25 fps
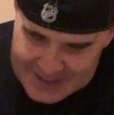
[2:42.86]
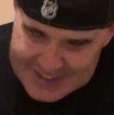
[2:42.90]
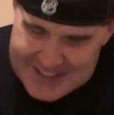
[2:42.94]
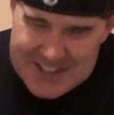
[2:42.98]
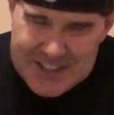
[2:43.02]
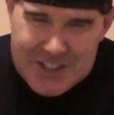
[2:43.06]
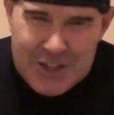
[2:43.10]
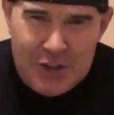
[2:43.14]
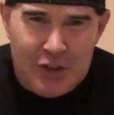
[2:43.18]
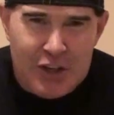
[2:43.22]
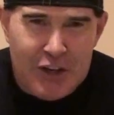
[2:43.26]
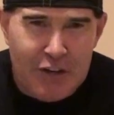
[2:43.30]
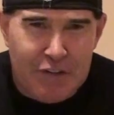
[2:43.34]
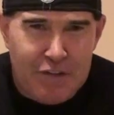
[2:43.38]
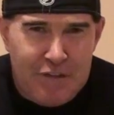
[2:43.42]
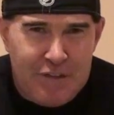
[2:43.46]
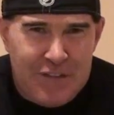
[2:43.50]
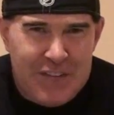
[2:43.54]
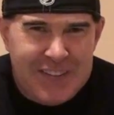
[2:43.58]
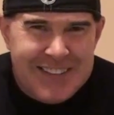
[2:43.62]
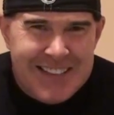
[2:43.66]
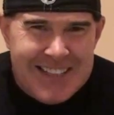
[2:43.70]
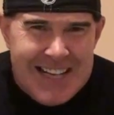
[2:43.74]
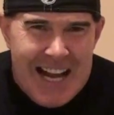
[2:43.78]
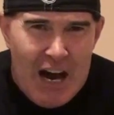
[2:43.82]
Let's go to
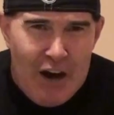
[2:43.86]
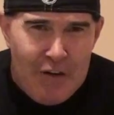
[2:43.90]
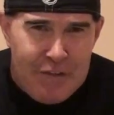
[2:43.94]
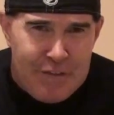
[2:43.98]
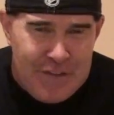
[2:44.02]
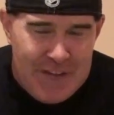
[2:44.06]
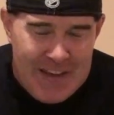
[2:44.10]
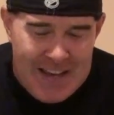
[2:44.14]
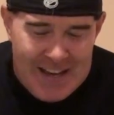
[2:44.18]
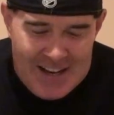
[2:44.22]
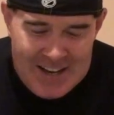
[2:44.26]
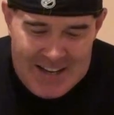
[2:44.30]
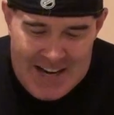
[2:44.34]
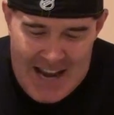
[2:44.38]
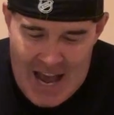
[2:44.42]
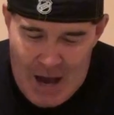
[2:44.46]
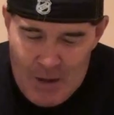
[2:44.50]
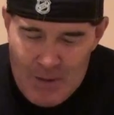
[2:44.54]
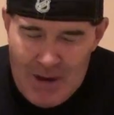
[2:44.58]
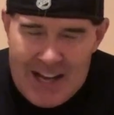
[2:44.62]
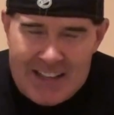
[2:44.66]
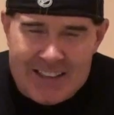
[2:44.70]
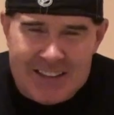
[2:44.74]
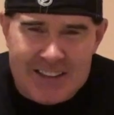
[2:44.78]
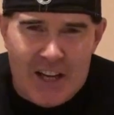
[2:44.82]
Philadelphia and
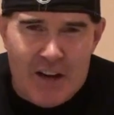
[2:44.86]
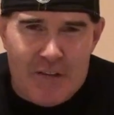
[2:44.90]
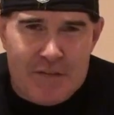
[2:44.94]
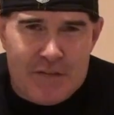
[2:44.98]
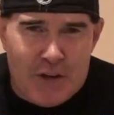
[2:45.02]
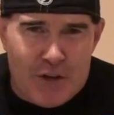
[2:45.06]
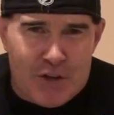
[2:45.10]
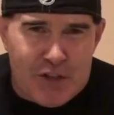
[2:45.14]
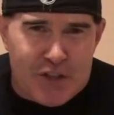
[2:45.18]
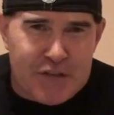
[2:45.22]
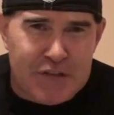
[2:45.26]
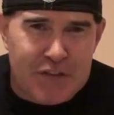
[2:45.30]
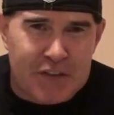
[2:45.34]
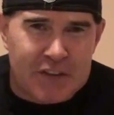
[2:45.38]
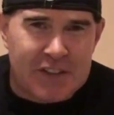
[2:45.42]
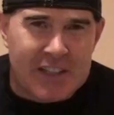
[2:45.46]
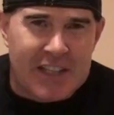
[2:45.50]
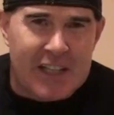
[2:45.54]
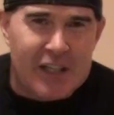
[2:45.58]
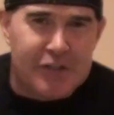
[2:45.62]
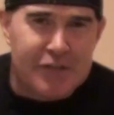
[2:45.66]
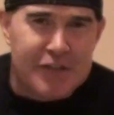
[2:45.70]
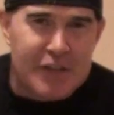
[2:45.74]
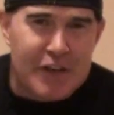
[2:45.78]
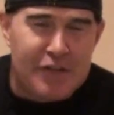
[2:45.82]
how I love those
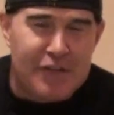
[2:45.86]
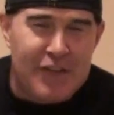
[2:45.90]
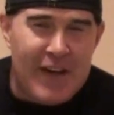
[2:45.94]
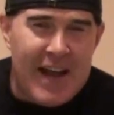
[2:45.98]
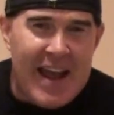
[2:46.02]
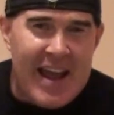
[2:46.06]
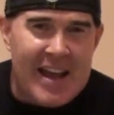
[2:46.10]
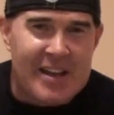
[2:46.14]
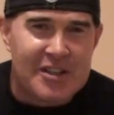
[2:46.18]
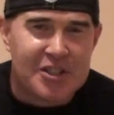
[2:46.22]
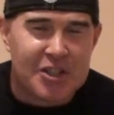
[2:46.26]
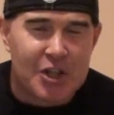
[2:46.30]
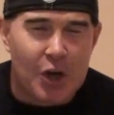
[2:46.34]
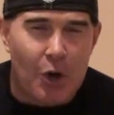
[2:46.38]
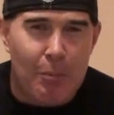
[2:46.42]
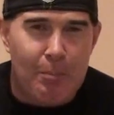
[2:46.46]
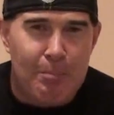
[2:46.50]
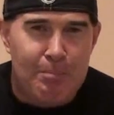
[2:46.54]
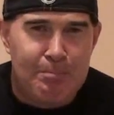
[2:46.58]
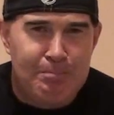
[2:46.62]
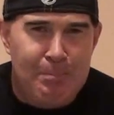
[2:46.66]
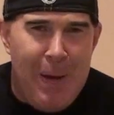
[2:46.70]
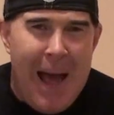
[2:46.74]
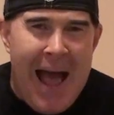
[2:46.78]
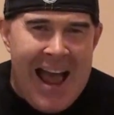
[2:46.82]
Philadelphia fans
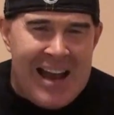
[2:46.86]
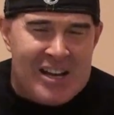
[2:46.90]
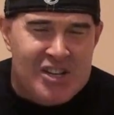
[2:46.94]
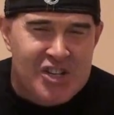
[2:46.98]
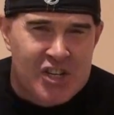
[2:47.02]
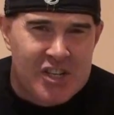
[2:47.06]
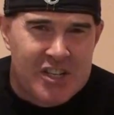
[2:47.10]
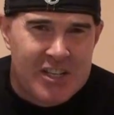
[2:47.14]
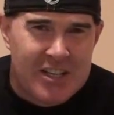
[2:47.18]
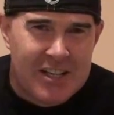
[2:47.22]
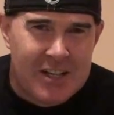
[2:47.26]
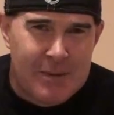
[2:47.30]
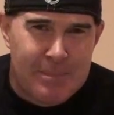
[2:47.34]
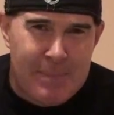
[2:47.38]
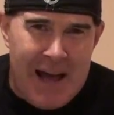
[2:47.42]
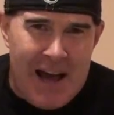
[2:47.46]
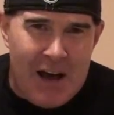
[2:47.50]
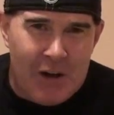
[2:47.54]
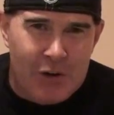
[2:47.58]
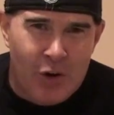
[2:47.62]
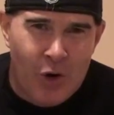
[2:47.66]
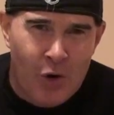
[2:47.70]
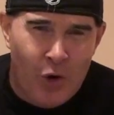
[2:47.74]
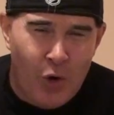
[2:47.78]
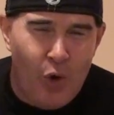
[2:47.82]
so passionate
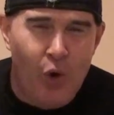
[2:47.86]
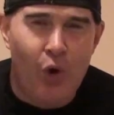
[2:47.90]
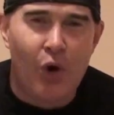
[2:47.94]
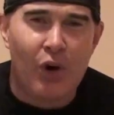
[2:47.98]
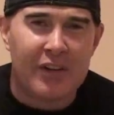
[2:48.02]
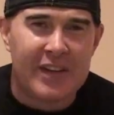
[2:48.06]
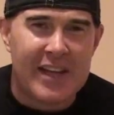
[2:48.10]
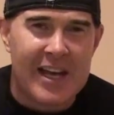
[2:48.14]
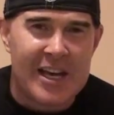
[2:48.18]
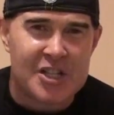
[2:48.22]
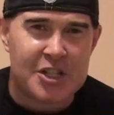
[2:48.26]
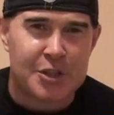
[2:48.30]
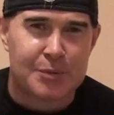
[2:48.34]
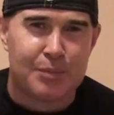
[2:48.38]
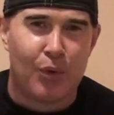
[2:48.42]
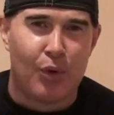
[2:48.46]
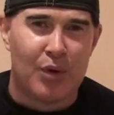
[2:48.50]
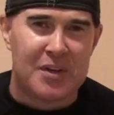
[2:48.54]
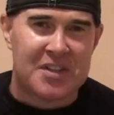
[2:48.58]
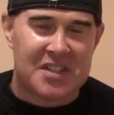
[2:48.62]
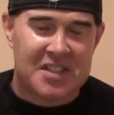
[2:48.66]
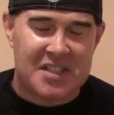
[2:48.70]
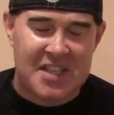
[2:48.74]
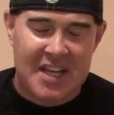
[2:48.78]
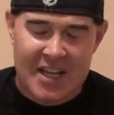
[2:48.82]
about all their
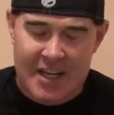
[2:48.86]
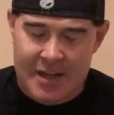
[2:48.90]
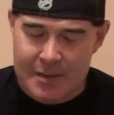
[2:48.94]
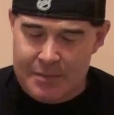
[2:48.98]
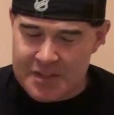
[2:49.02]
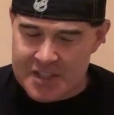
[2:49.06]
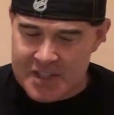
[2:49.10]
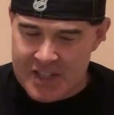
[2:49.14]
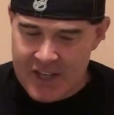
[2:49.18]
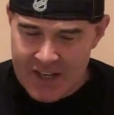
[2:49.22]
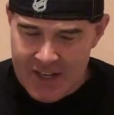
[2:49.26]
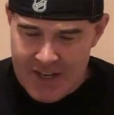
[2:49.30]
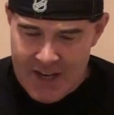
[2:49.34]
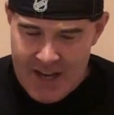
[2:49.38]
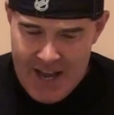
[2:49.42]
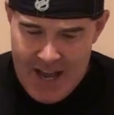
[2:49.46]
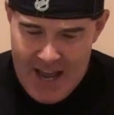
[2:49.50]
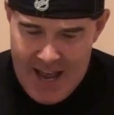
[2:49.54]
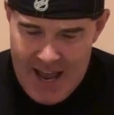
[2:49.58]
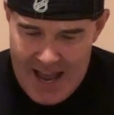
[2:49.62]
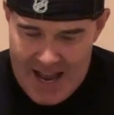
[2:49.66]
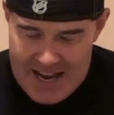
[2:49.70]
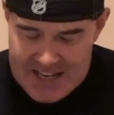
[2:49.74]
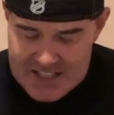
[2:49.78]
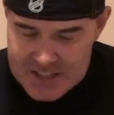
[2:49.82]
sports teams.
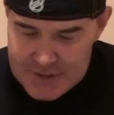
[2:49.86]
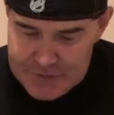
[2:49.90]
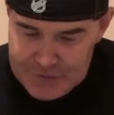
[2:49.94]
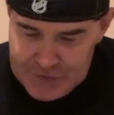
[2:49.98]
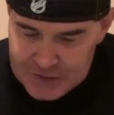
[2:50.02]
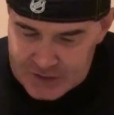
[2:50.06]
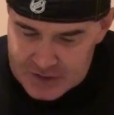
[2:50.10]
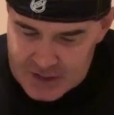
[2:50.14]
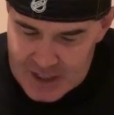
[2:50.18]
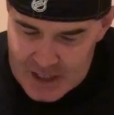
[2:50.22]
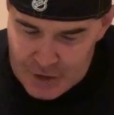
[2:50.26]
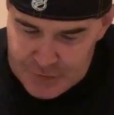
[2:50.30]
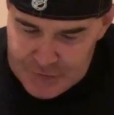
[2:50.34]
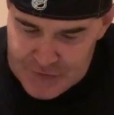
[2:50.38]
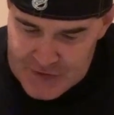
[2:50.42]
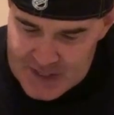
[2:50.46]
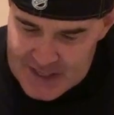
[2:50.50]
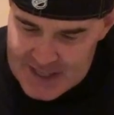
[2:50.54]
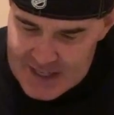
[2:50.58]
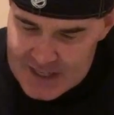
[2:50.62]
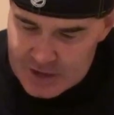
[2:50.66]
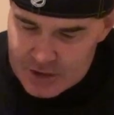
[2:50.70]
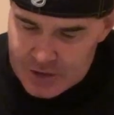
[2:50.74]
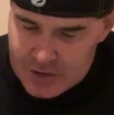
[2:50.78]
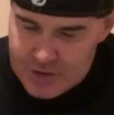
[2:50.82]
As the Philadelphia
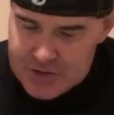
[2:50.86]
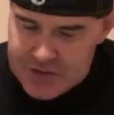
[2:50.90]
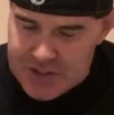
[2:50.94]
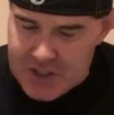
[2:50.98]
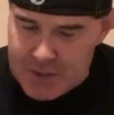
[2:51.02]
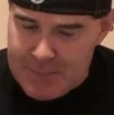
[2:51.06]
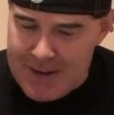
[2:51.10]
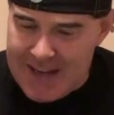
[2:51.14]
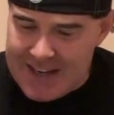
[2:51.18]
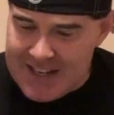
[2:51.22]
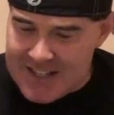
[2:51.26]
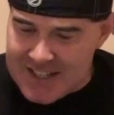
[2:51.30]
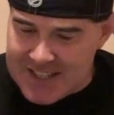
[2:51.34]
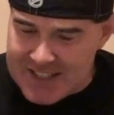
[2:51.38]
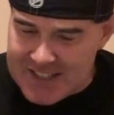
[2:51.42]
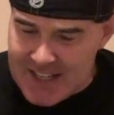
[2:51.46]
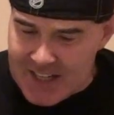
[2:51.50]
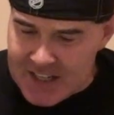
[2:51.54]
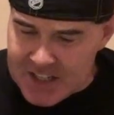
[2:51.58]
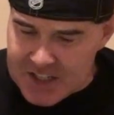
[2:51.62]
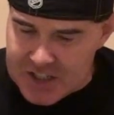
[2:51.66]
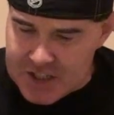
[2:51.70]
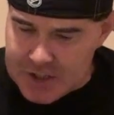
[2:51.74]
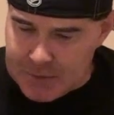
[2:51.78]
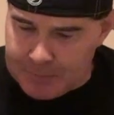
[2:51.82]
Eagles are minus
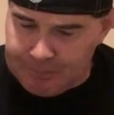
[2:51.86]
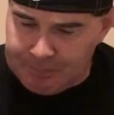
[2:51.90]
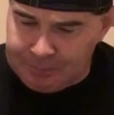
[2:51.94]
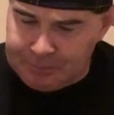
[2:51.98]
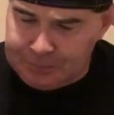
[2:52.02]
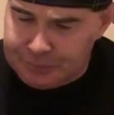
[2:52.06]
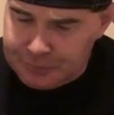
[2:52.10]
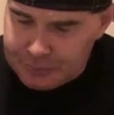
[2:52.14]
six